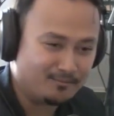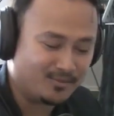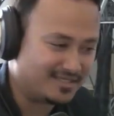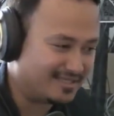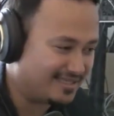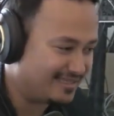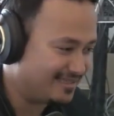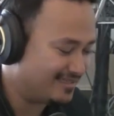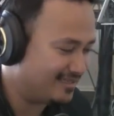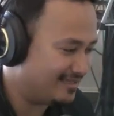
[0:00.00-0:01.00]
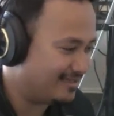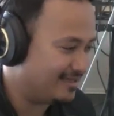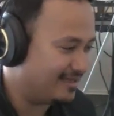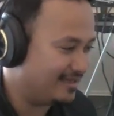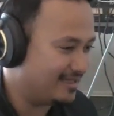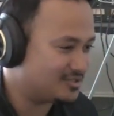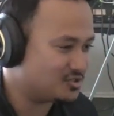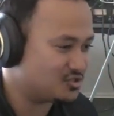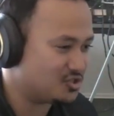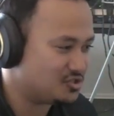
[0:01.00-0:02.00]
but
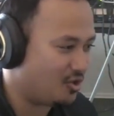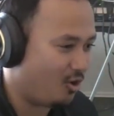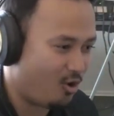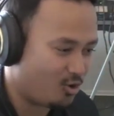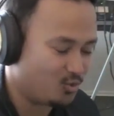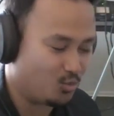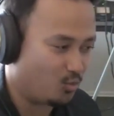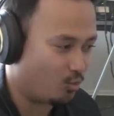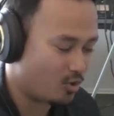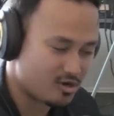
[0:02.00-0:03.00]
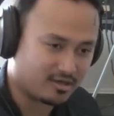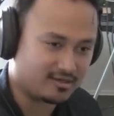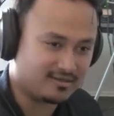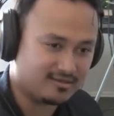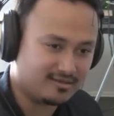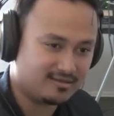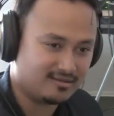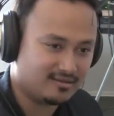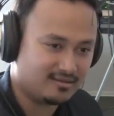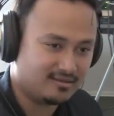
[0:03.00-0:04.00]
it's just hard work.
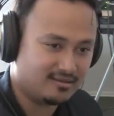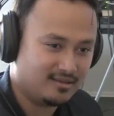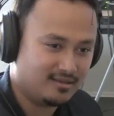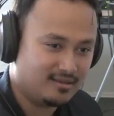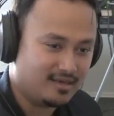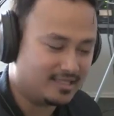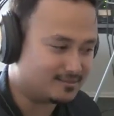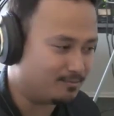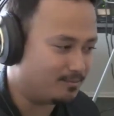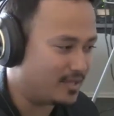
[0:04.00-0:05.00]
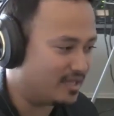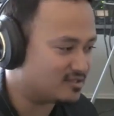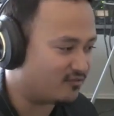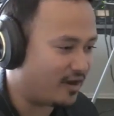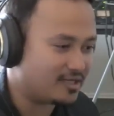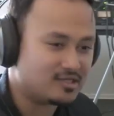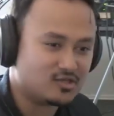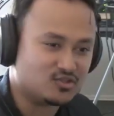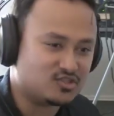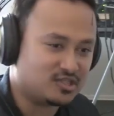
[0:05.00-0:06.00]
Yeah. It's it's fighting
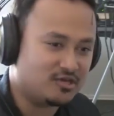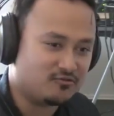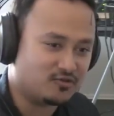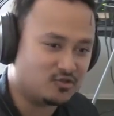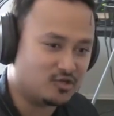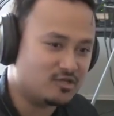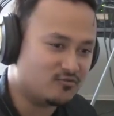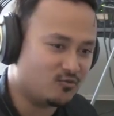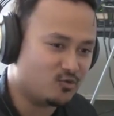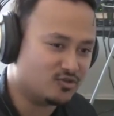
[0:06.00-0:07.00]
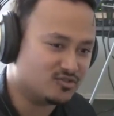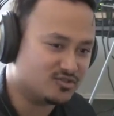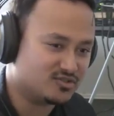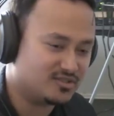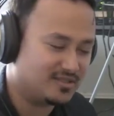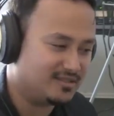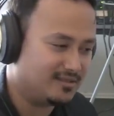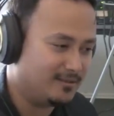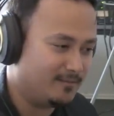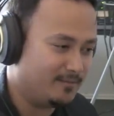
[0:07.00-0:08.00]
yourself in your inner voice.
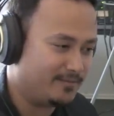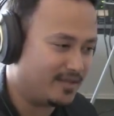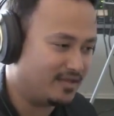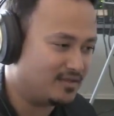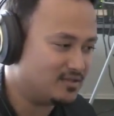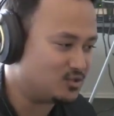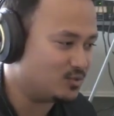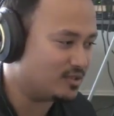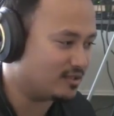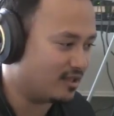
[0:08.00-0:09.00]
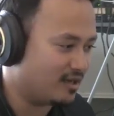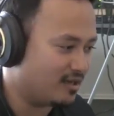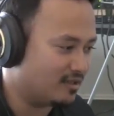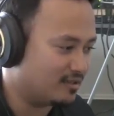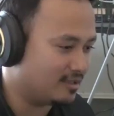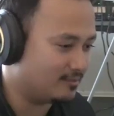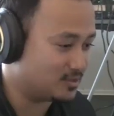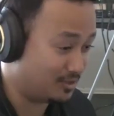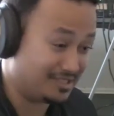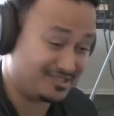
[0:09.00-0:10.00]
I think doing that, and I'm
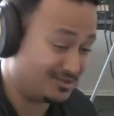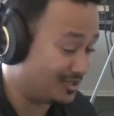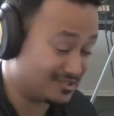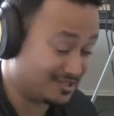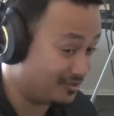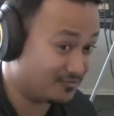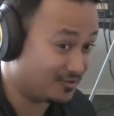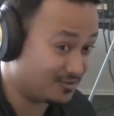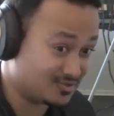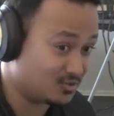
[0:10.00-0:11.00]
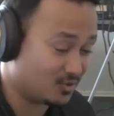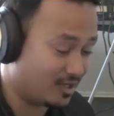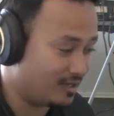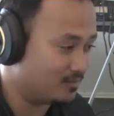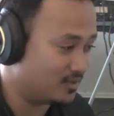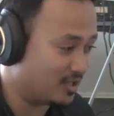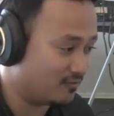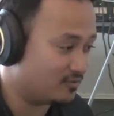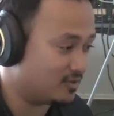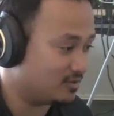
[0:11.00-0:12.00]
speaking to myself here too. I'm mm-hmm.
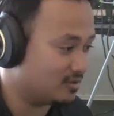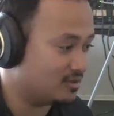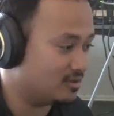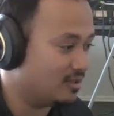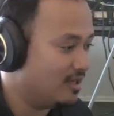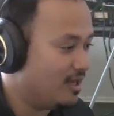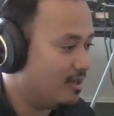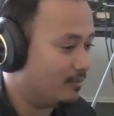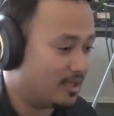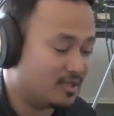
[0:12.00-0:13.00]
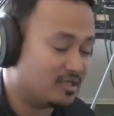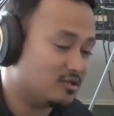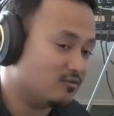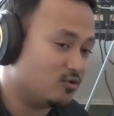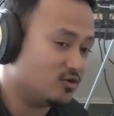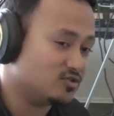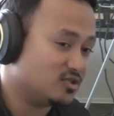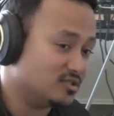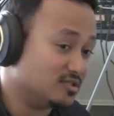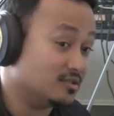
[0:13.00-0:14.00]
definitely, man, my inner voice
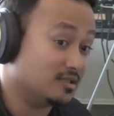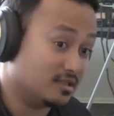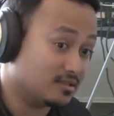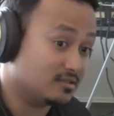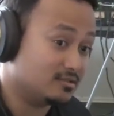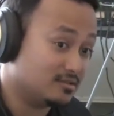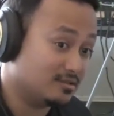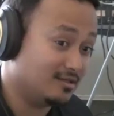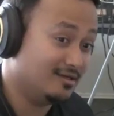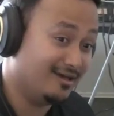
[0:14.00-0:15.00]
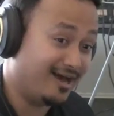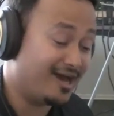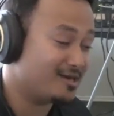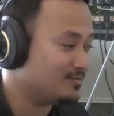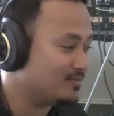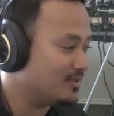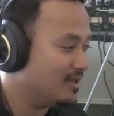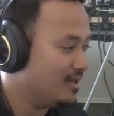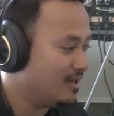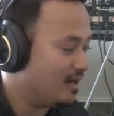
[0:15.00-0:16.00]
is a dick. I am,
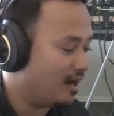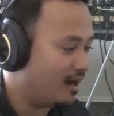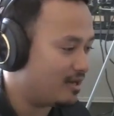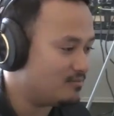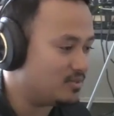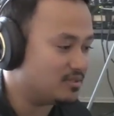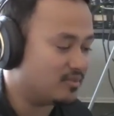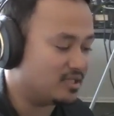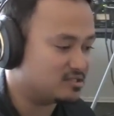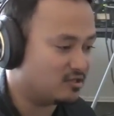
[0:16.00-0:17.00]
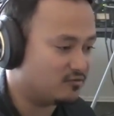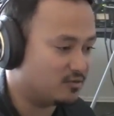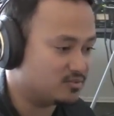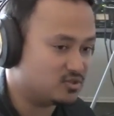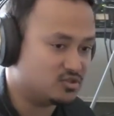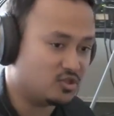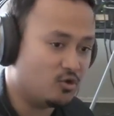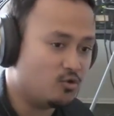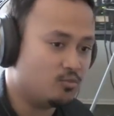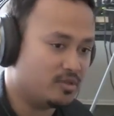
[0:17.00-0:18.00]
I beat myself up
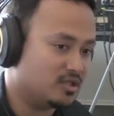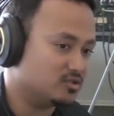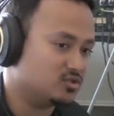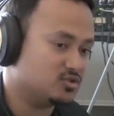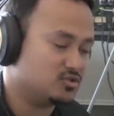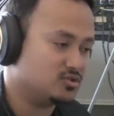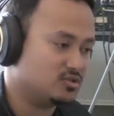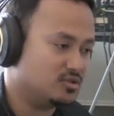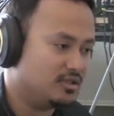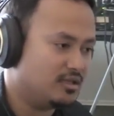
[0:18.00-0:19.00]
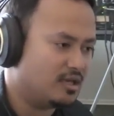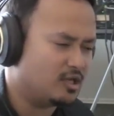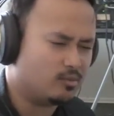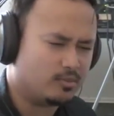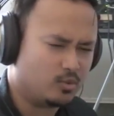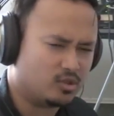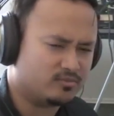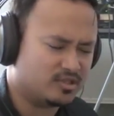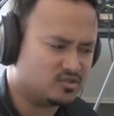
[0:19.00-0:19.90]
so much. And I remember one of my